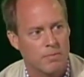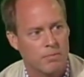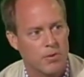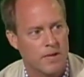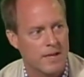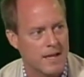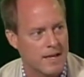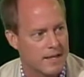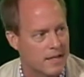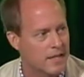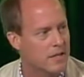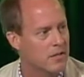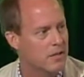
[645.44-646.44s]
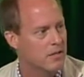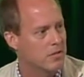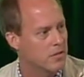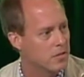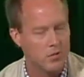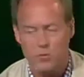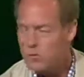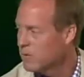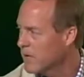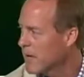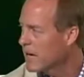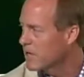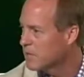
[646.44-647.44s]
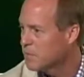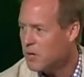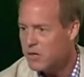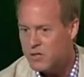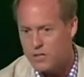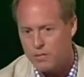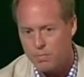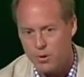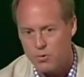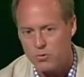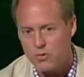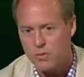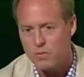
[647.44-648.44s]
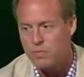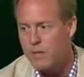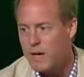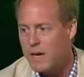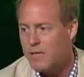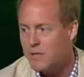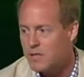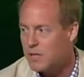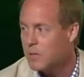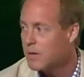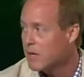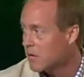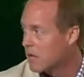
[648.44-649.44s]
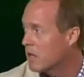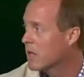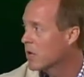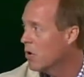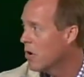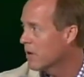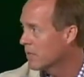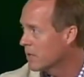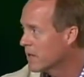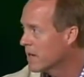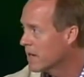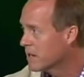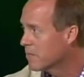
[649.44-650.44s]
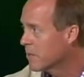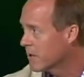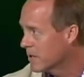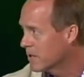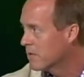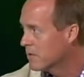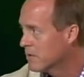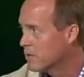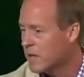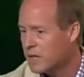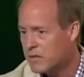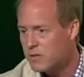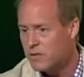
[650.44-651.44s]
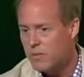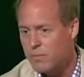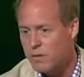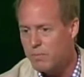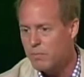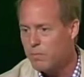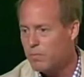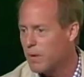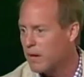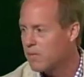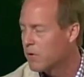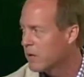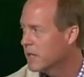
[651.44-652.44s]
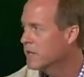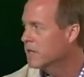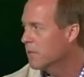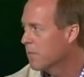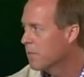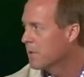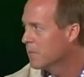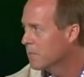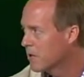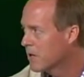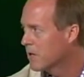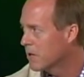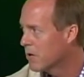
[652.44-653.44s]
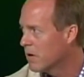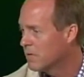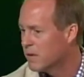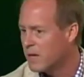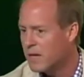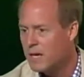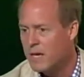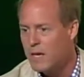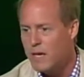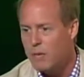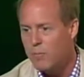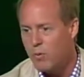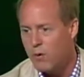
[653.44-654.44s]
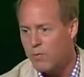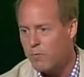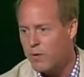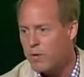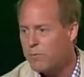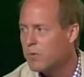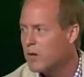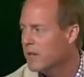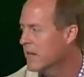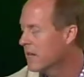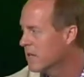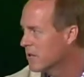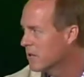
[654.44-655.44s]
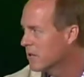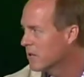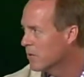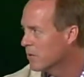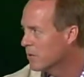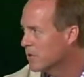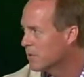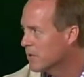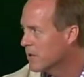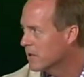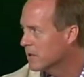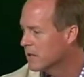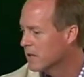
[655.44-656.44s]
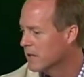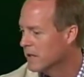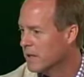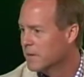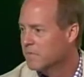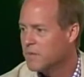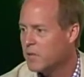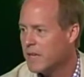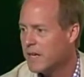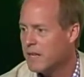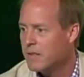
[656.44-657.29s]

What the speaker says: bring that into that experience, as opposed to having somebody either click off to that experience, right? So we make it very easy for people to click off to that. But what if we could bring that into the whole experience? So